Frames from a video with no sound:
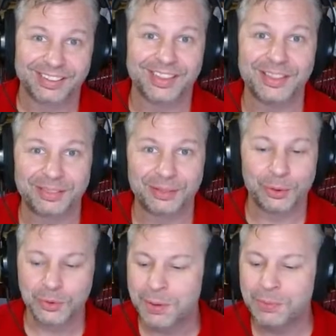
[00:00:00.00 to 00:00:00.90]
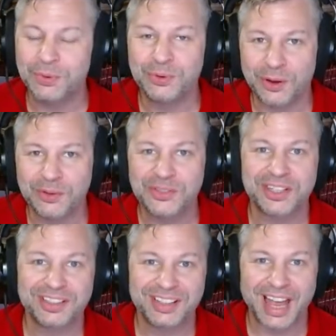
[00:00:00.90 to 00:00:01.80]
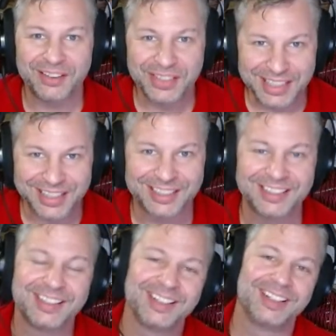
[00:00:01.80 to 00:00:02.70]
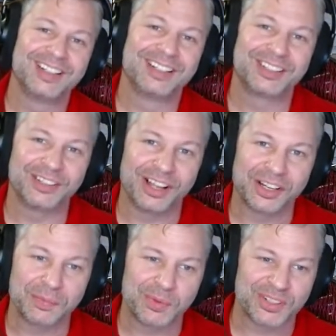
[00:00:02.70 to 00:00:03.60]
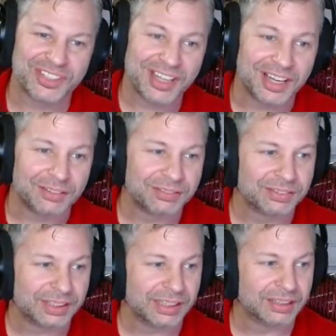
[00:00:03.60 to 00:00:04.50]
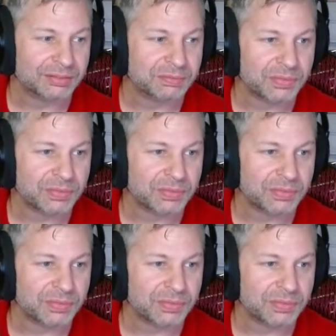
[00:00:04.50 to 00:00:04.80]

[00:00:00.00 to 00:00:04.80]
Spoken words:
then those people all of a sudden have a need to lock up their stuff. And